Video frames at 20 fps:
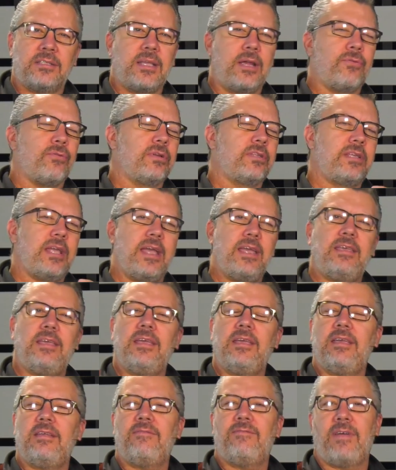They were
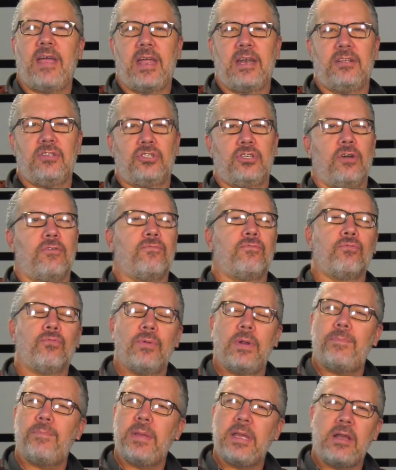taking advantage of
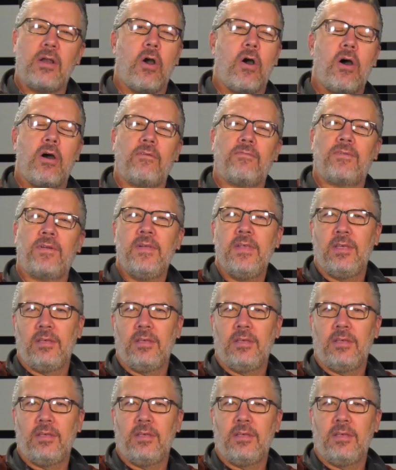ripping off